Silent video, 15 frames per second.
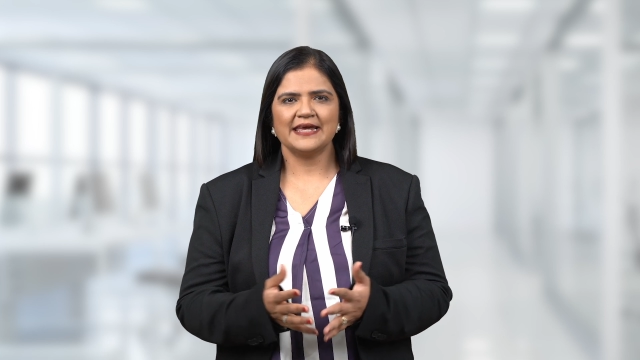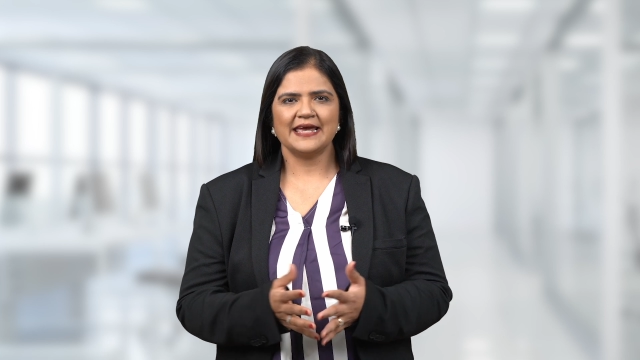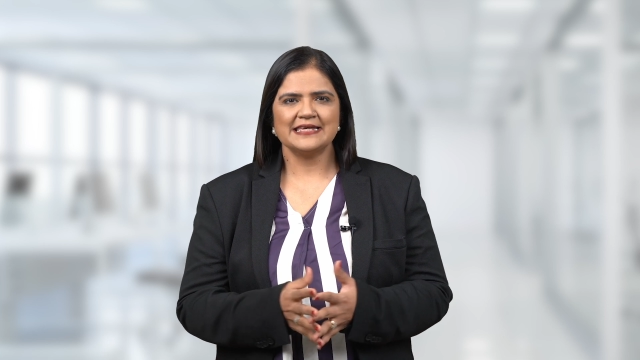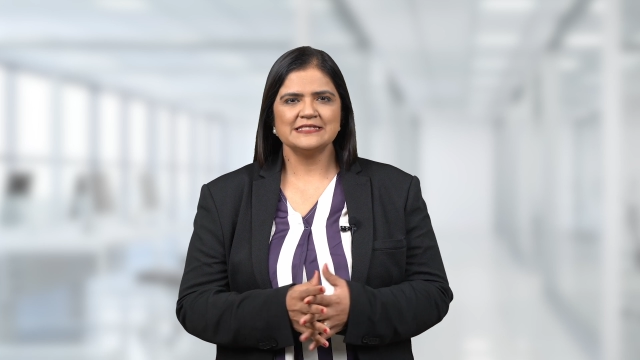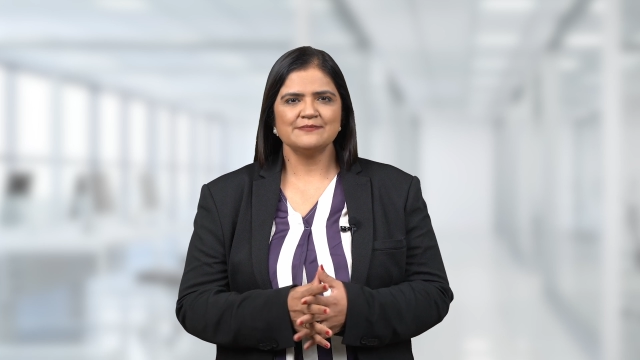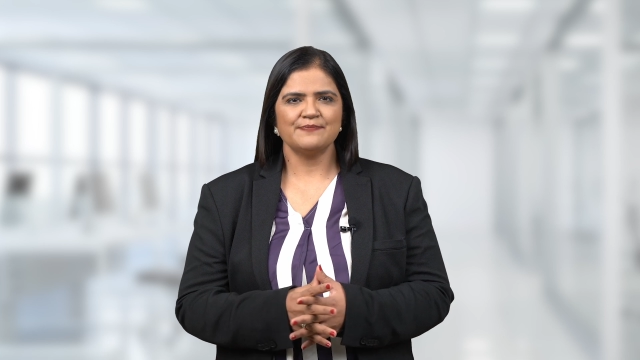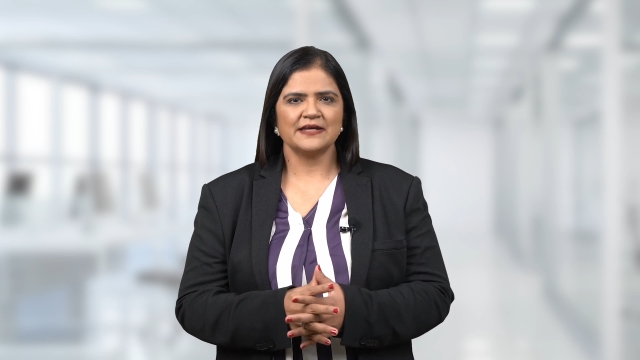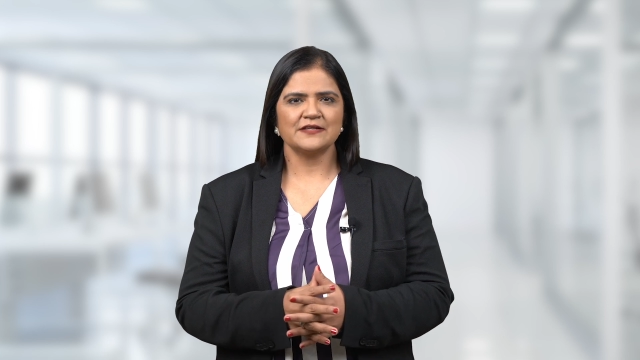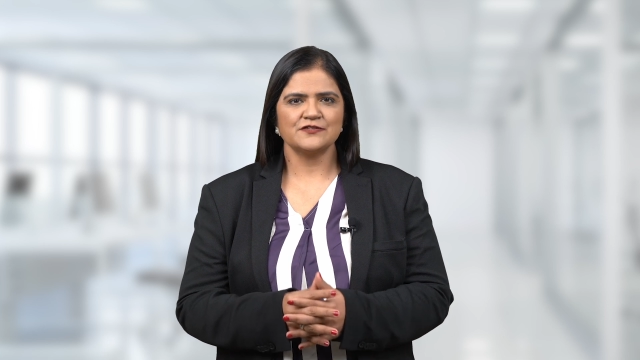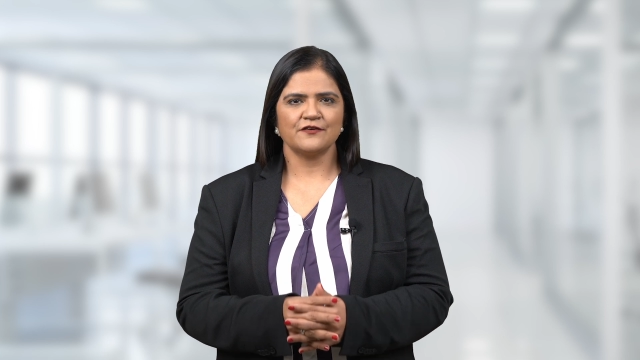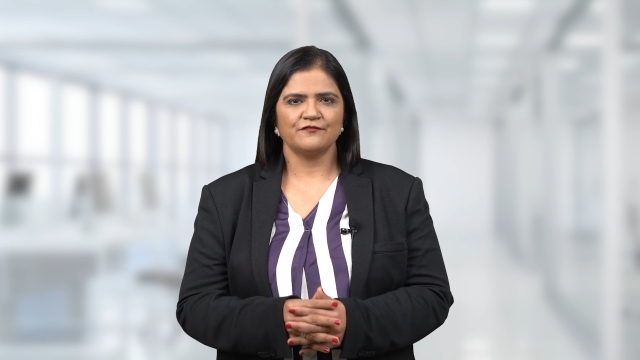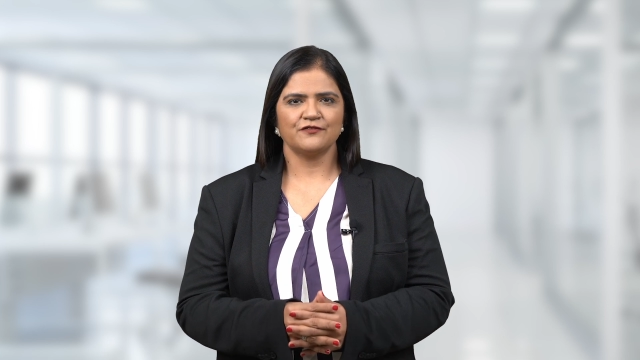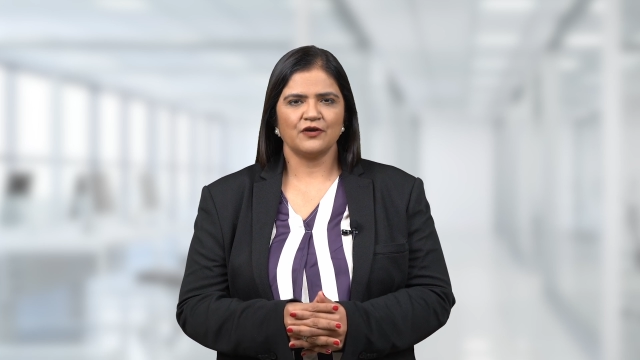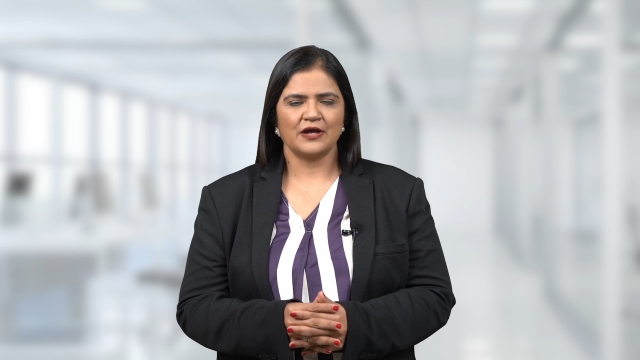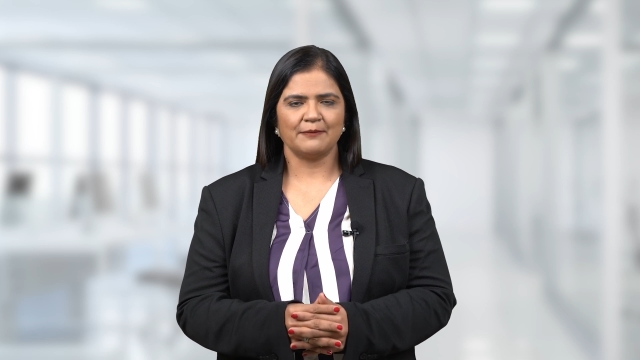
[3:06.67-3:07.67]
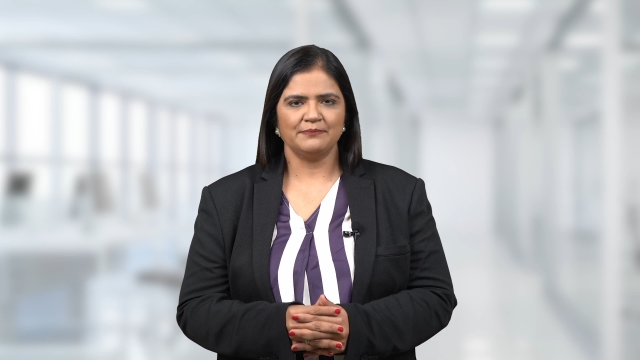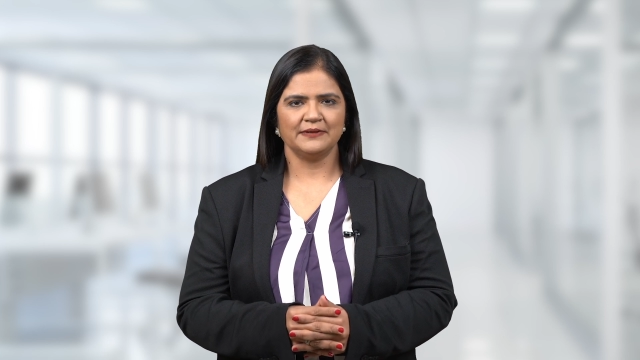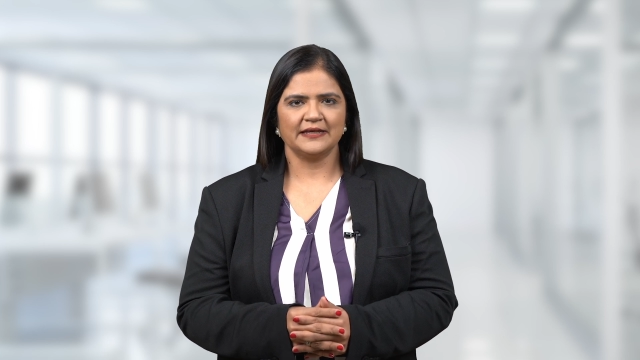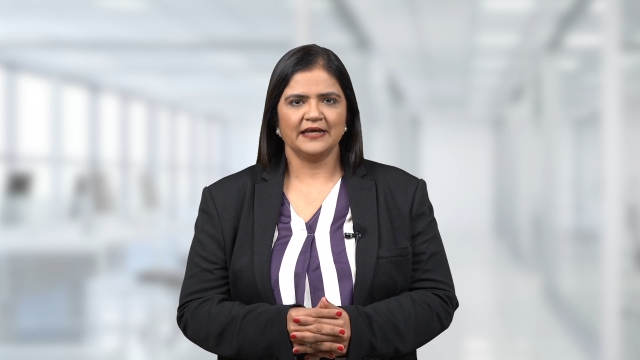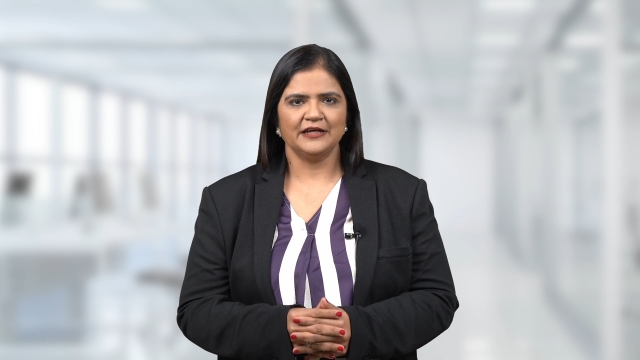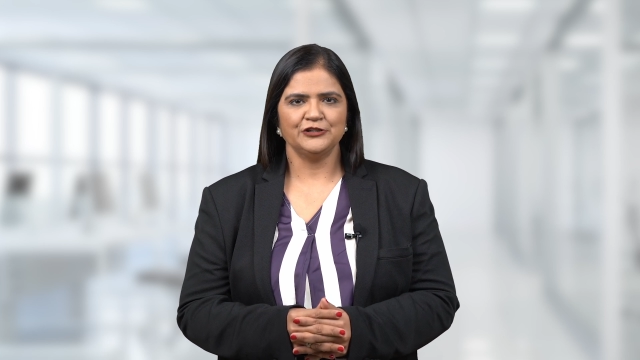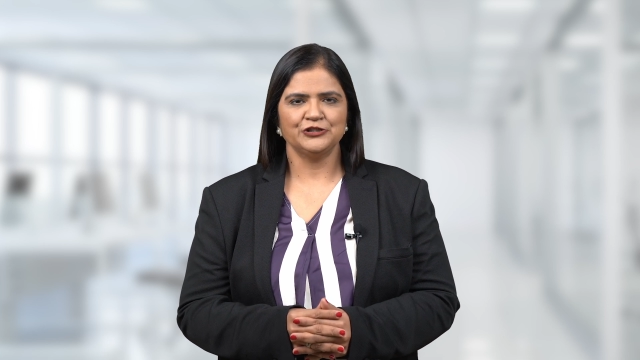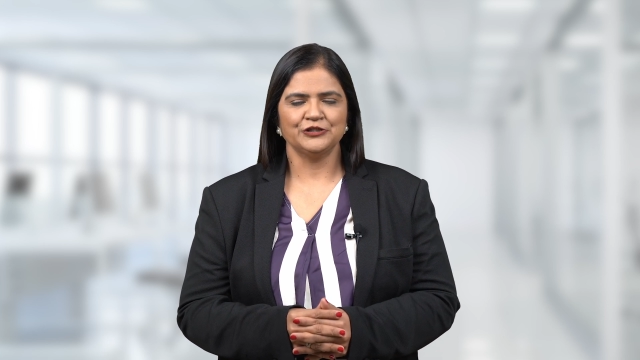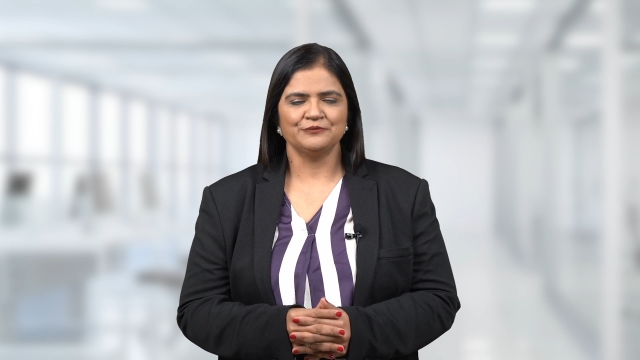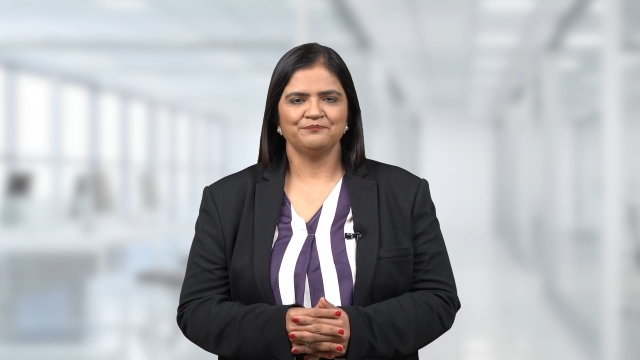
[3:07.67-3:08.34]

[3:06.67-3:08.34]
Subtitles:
aspects of your application.